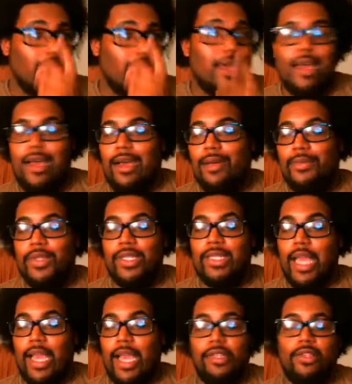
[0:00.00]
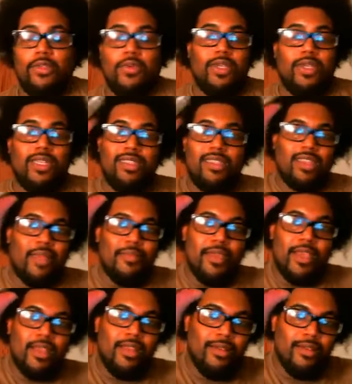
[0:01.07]
The side switch, I
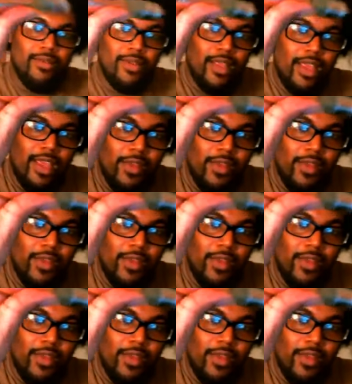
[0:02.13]
mean, it